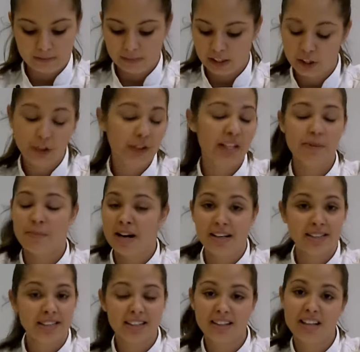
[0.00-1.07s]
including
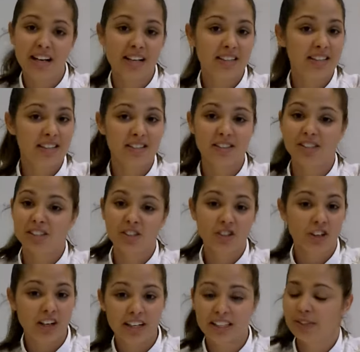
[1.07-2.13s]
masterclasses, just
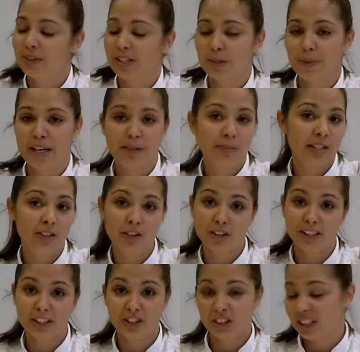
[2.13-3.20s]
trying to expand my
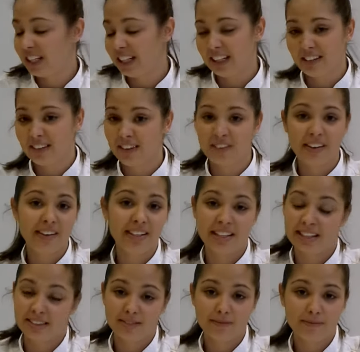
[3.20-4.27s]
knowledge in anything that
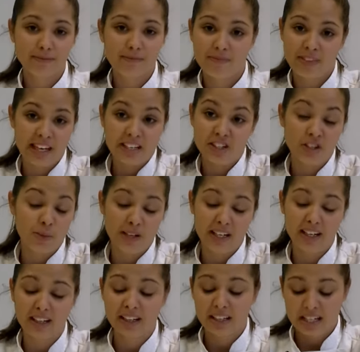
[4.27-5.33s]
they're
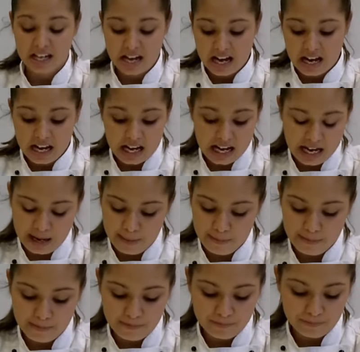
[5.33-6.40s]
doing.
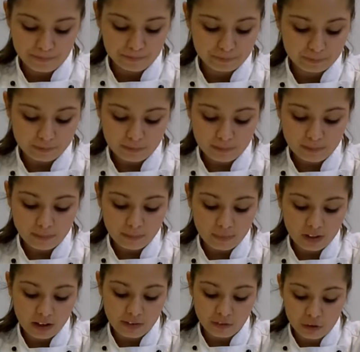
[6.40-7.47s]
I've
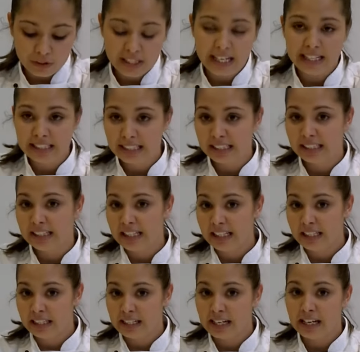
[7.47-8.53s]
also entered
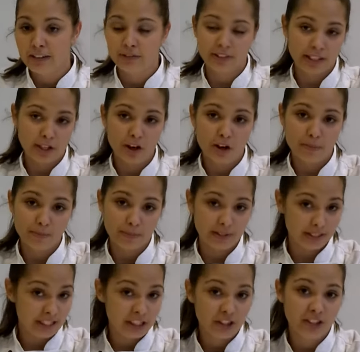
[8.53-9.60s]
in every
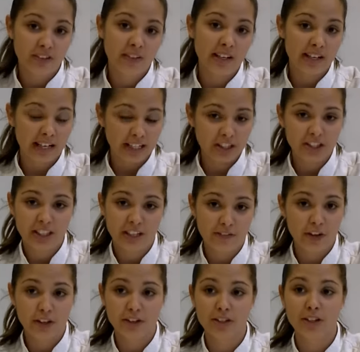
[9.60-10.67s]
competition that HTN
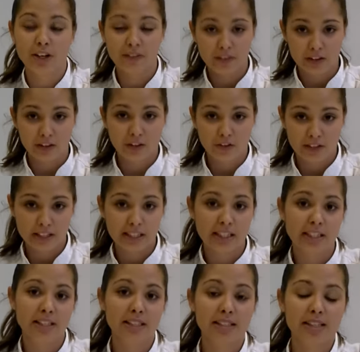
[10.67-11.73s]
have hosted over the 3
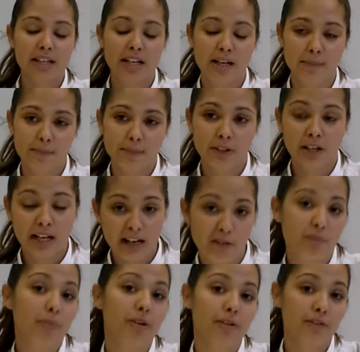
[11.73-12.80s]
years, and I
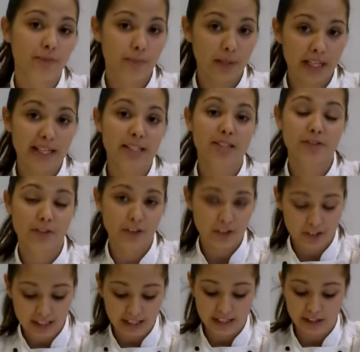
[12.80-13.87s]
have placed
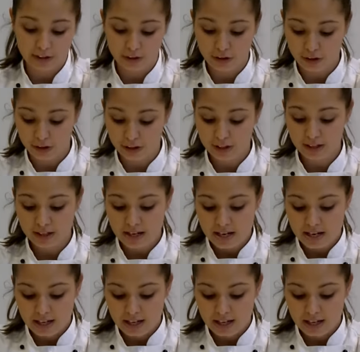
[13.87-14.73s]
first, second and third.